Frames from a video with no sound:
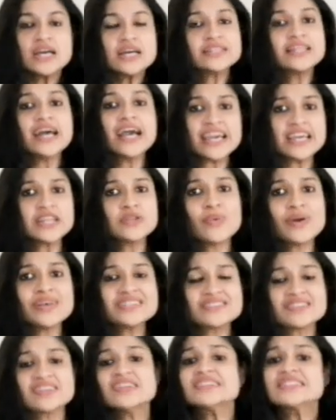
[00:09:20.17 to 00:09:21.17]
The
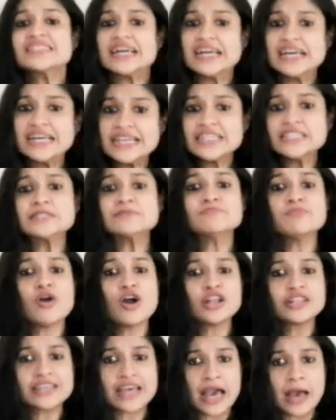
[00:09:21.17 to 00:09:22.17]
investors in
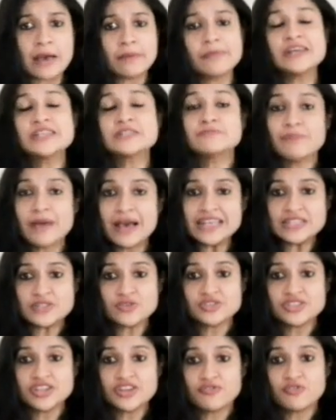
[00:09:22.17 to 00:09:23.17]
small cap is best
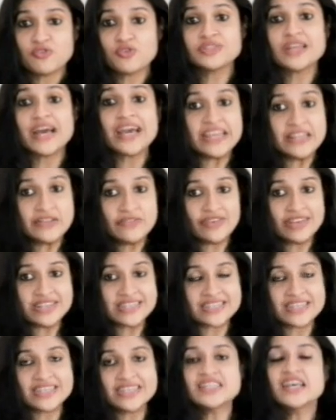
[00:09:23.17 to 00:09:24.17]
suited for the
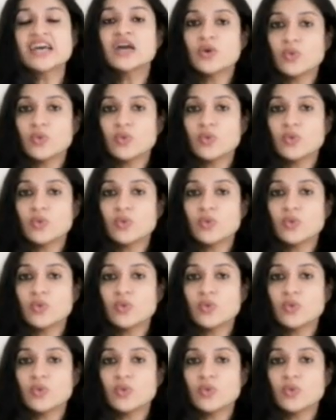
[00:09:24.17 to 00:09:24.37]
investors